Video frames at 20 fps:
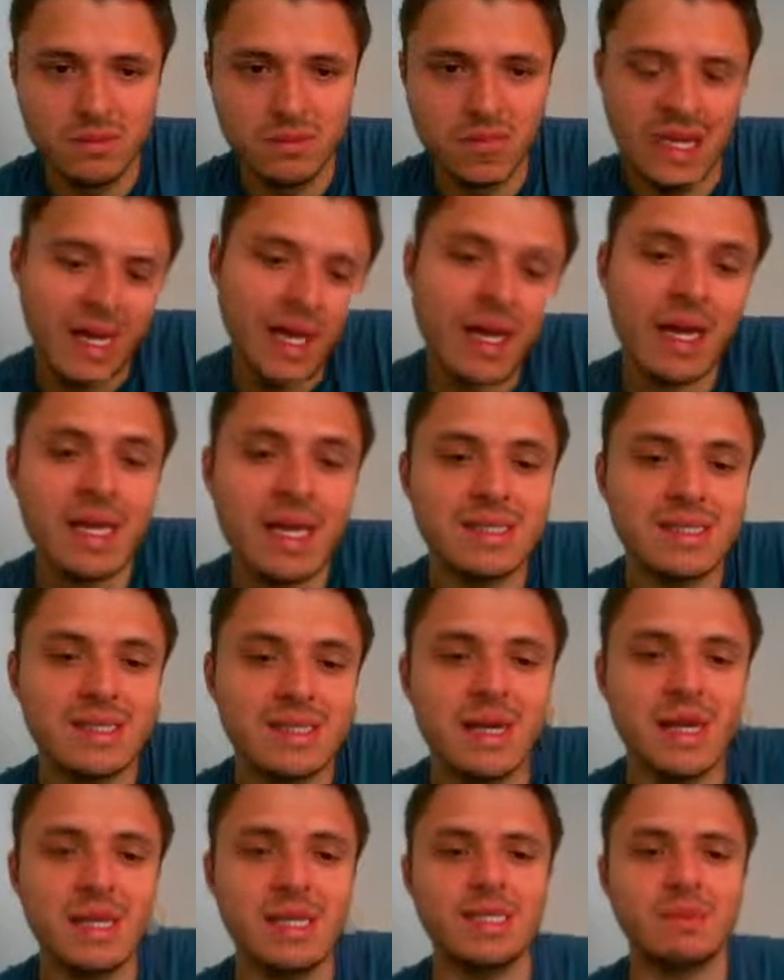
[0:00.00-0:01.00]
I guess the
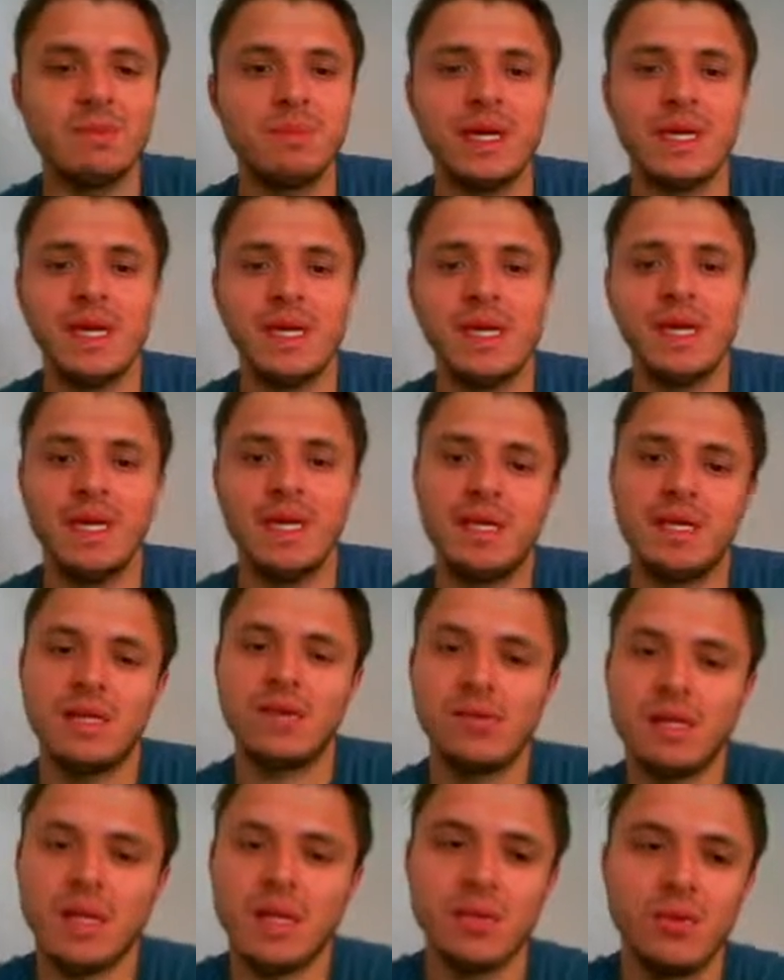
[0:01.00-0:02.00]
knight is better here
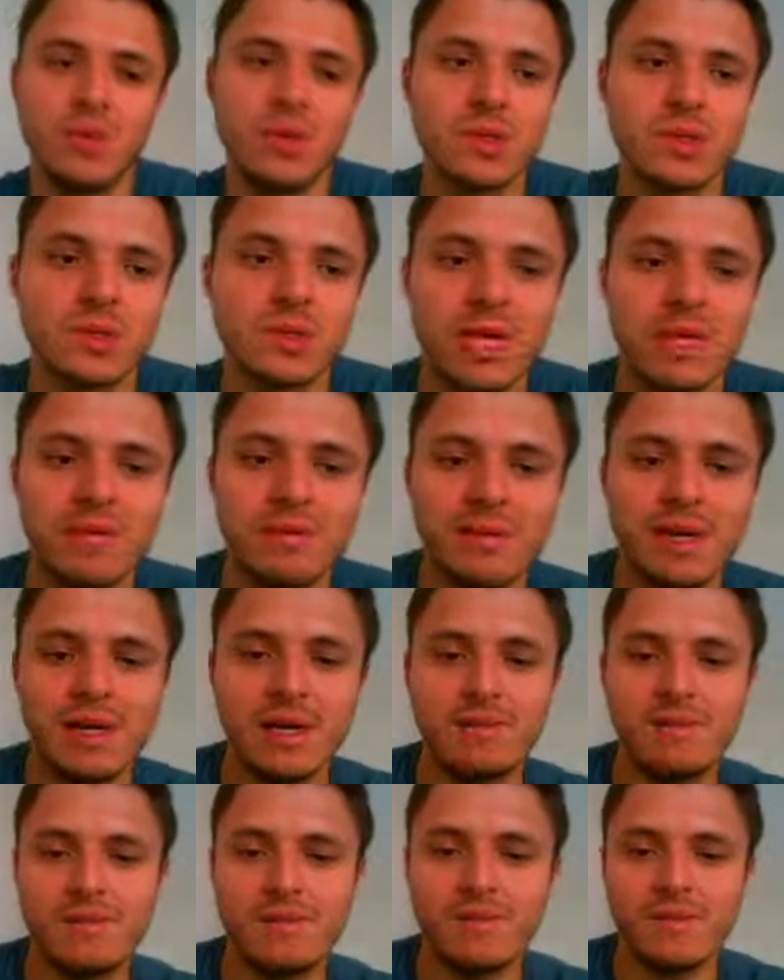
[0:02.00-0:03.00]
than what he was on
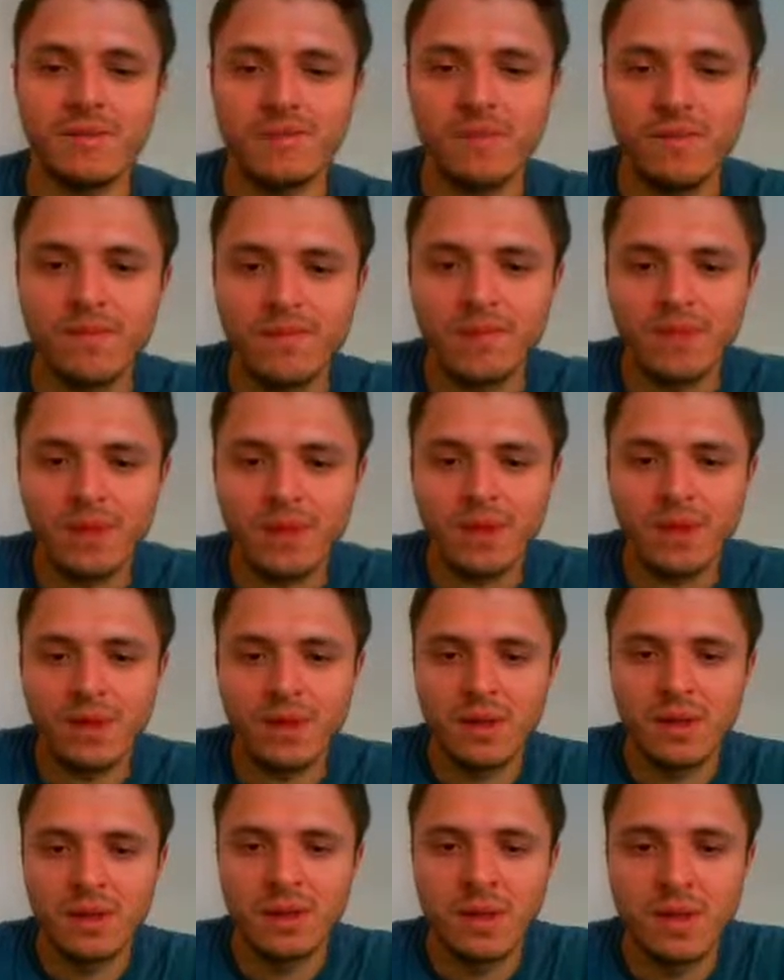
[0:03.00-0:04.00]
a5.
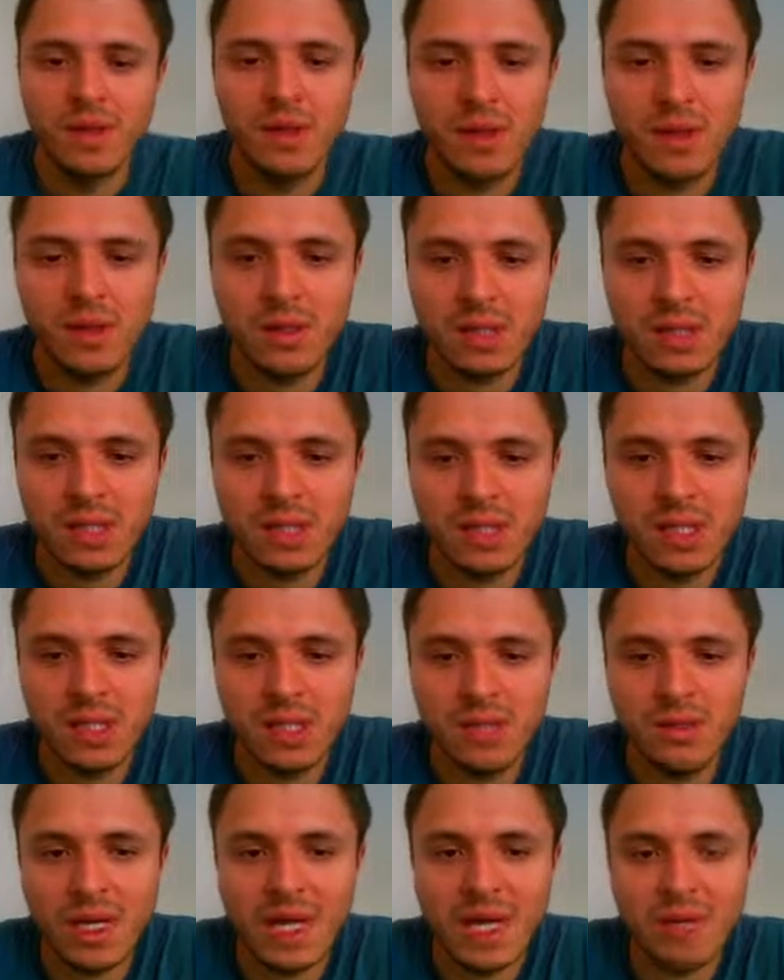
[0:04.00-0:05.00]
Well, let's
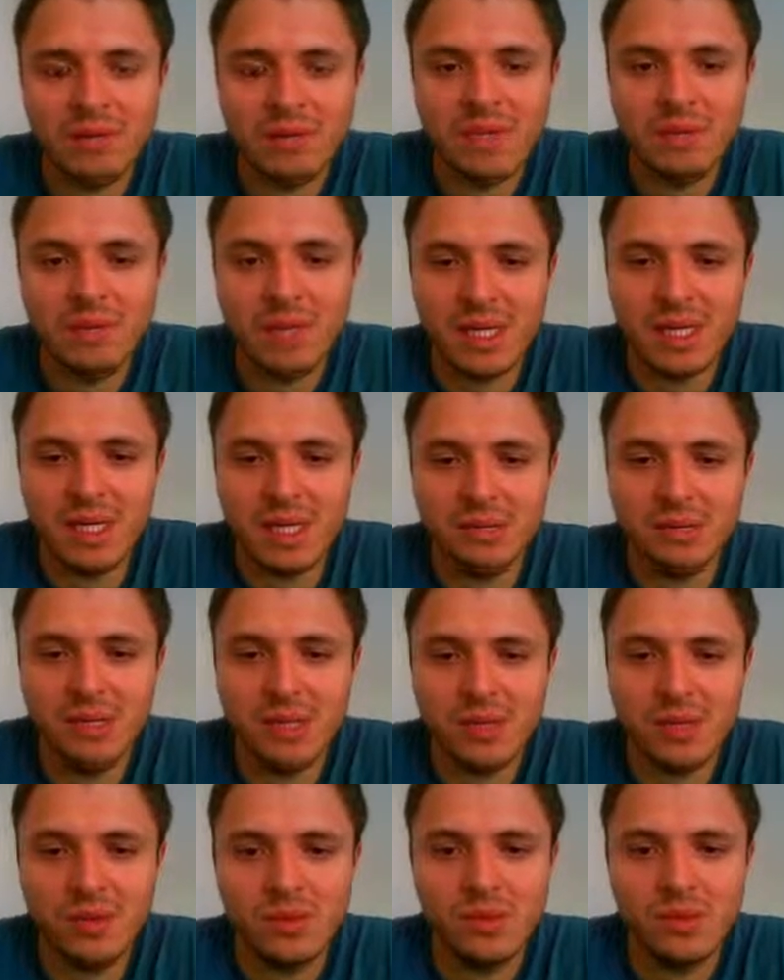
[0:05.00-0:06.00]
see what happened in my game.
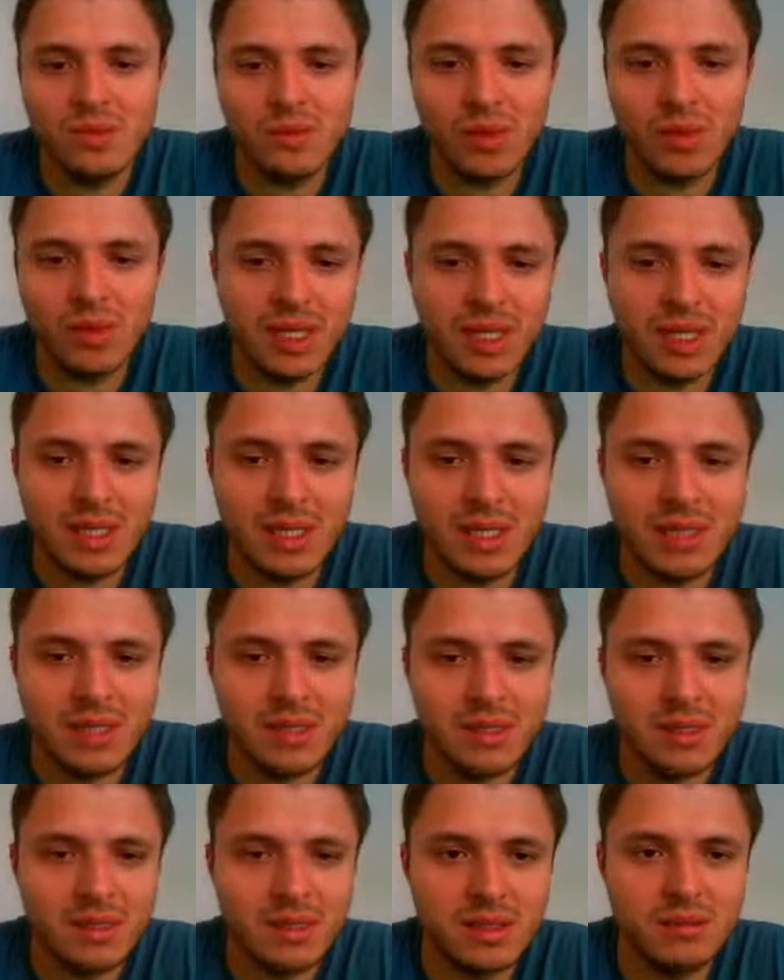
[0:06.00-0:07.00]
So, went like
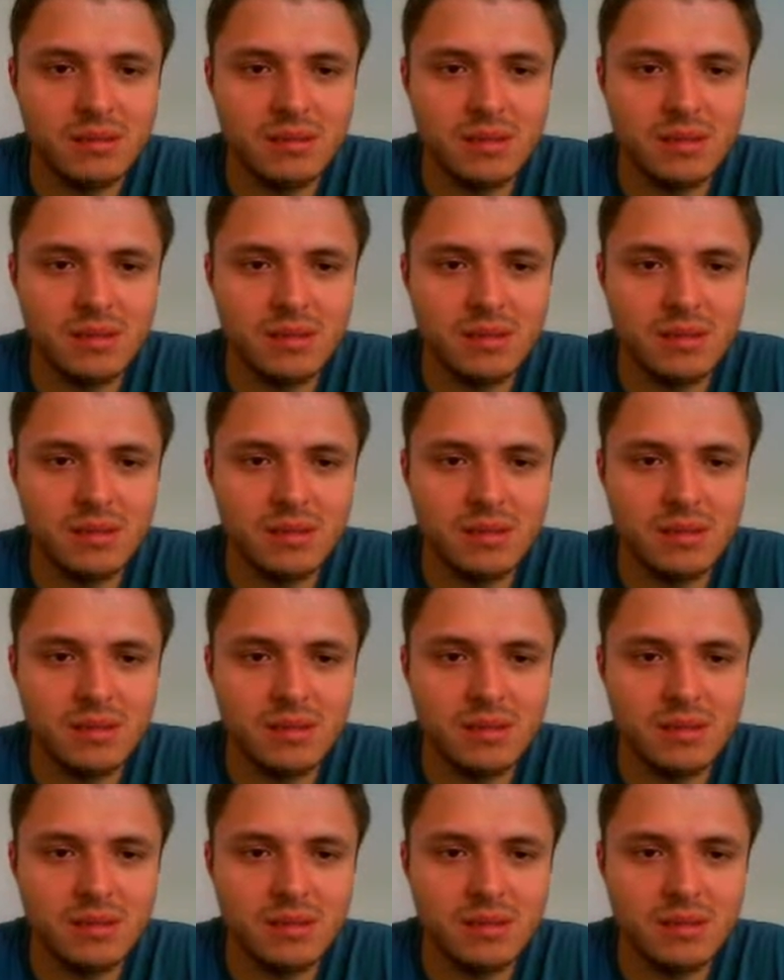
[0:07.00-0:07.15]
this.